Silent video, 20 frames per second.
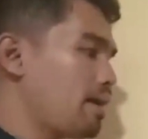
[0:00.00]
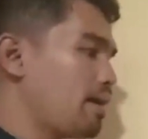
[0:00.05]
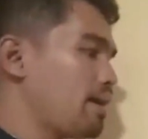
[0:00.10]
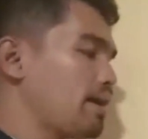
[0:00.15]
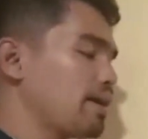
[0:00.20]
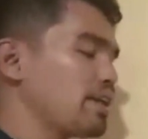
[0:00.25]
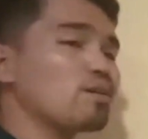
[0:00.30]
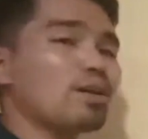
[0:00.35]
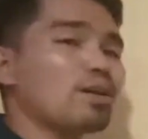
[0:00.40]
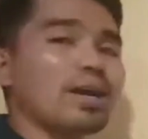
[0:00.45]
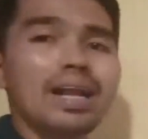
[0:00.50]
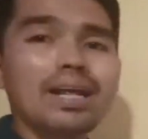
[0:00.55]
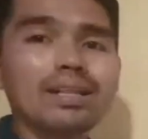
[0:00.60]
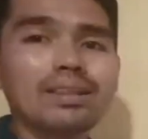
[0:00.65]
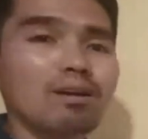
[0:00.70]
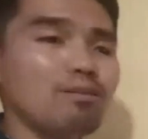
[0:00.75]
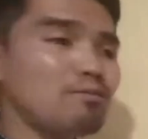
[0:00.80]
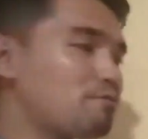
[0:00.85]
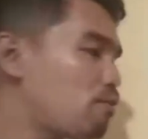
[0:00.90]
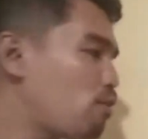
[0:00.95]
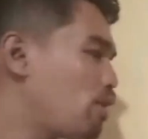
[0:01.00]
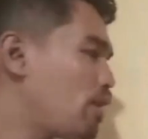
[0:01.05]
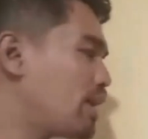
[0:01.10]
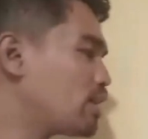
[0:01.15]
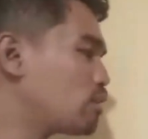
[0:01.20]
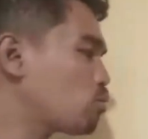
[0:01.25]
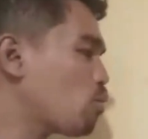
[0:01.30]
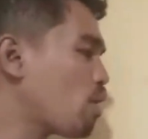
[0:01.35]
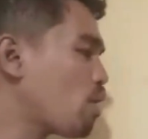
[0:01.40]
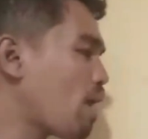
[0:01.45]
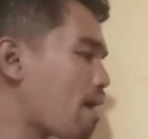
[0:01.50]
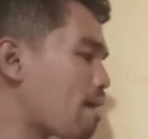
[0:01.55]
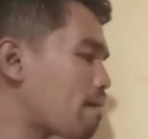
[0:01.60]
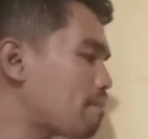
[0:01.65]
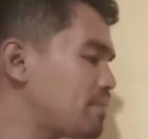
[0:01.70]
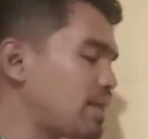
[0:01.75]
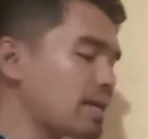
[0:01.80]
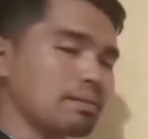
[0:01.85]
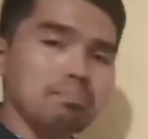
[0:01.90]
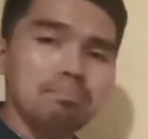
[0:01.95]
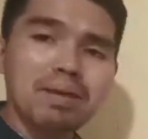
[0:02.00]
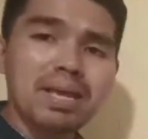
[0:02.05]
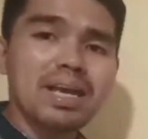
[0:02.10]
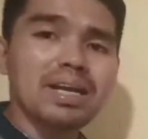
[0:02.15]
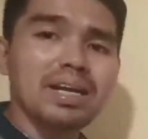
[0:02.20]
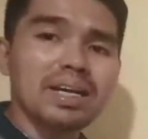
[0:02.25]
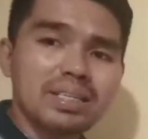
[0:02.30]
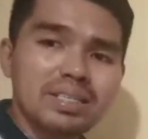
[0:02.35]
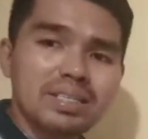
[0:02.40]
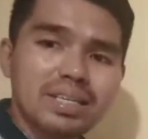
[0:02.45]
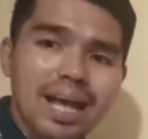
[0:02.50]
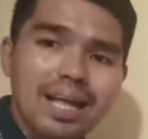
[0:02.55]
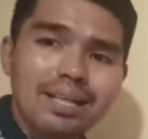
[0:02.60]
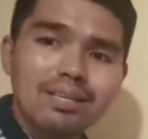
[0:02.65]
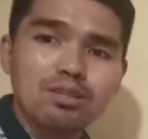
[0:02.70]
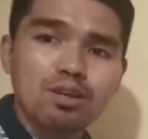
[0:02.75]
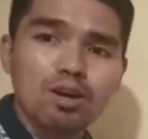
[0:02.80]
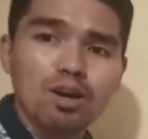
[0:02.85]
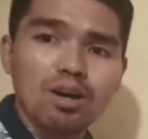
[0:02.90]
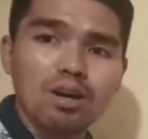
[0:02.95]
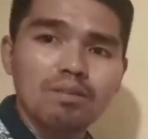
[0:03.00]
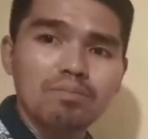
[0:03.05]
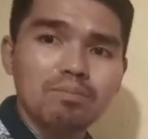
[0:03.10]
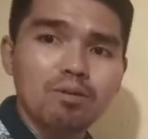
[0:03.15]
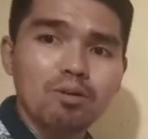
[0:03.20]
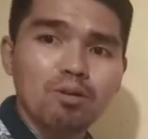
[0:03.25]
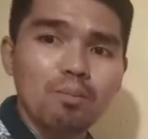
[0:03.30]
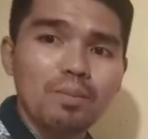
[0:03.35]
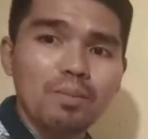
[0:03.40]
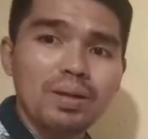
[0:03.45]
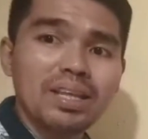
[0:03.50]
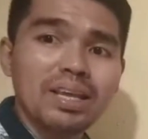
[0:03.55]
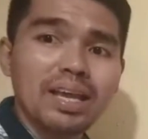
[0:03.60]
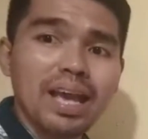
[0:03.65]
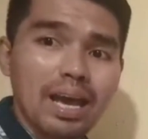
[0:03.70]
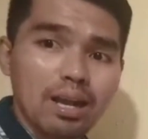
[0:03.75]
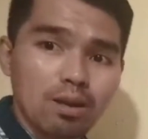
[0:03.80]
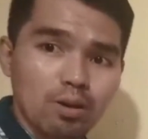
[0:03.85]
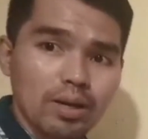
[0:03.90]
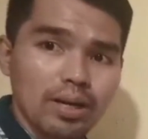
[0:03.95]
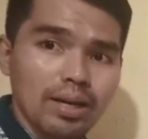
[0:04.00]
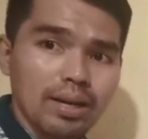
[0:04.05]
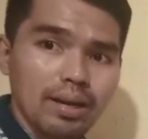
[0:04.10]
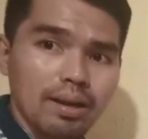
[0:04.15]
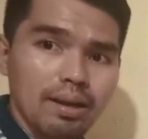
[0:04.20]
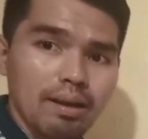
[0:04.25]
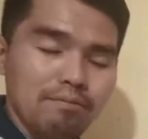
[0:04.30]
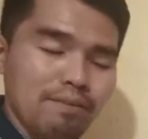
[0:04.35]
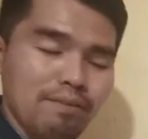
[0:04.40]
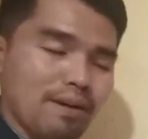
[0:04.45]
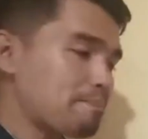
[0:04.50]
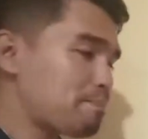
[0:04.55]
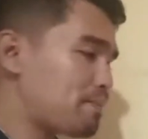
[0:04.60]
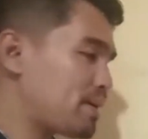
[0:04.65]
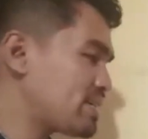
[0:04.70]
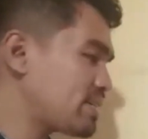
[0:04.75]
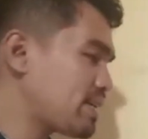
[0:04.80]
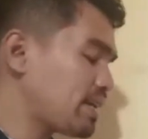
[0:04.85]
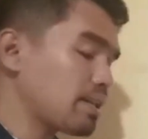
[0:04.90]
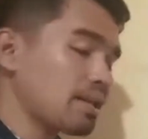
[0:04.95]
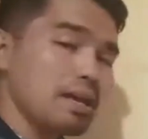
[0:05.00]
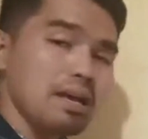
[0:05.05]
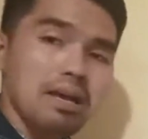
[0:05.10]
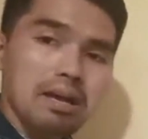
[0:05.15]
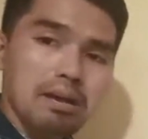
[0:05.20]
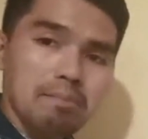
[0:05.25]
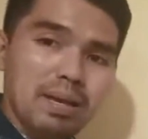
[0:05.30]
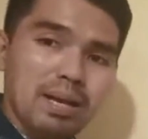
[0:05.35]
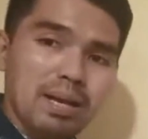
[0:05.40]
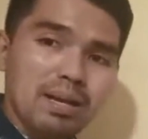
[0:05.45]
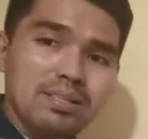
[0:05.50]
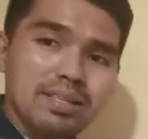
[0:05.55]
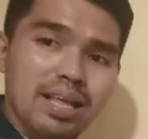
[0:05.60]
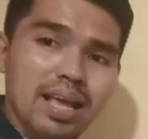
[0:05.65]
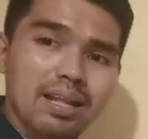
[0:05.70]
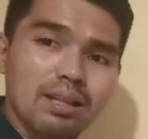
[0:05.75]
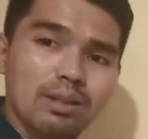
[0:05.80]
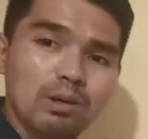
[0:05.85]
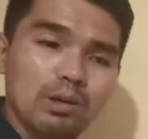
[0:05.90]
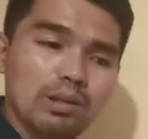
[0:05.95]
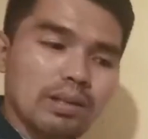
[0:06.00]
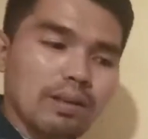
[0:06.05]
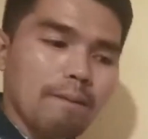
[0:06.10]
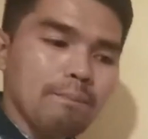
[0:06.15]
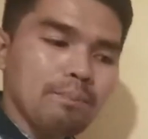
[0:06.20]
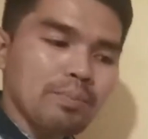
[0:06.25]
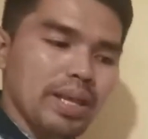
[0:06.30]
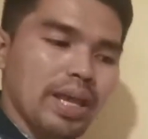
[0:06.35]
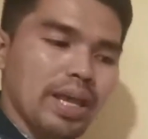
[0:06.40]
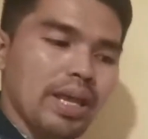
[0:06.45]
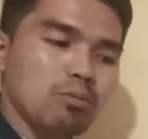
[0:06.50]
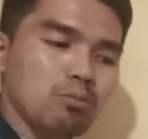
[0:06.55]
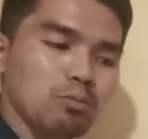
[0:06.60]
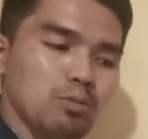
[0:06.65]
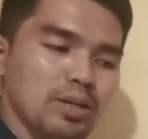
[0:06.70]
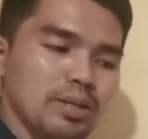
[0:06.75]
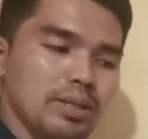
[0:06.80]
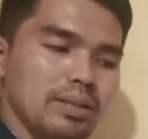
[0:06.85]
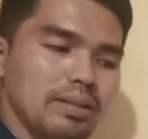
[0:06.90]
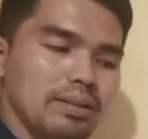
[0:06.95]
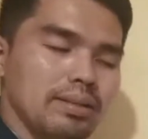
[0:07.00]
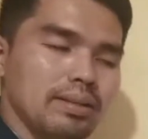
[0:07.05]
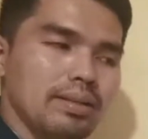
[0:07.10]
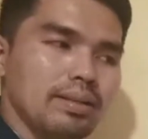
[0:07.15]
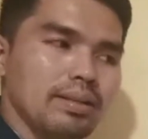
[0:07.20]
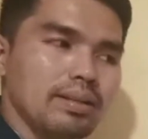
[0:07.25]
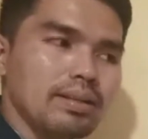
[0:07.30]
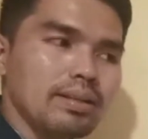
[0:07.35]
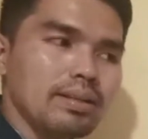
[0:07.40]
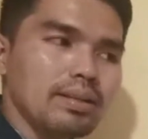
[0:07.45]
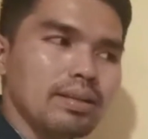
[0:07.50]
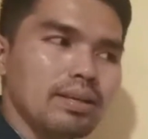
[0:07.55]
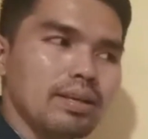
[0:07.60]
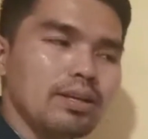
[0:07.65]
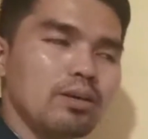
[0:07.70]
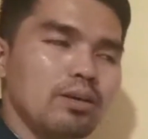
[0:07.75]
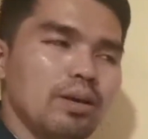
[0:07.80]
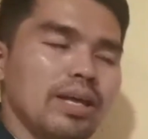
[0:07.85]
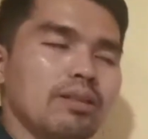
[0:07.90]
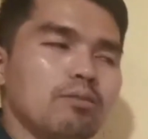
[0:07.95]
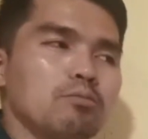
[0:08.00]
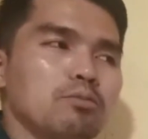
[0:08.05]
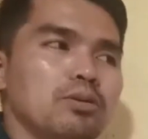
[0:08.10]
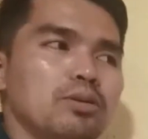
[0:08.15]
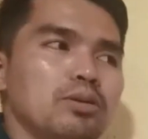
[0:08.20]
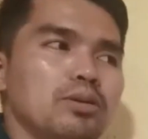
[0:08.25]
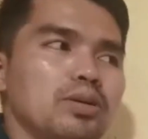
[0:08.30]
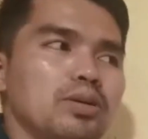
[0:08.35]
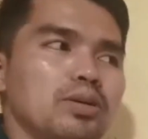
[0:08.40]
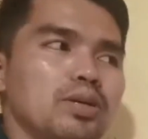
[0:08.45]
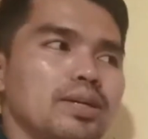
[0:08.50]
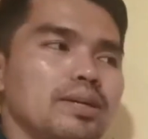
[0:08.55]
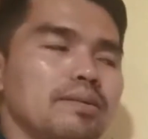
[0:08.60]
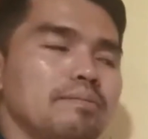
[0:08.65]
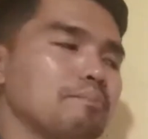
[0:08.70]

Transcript: you cannot afford to have that bigger chance of committing error, 5%. Because take note, it would, it would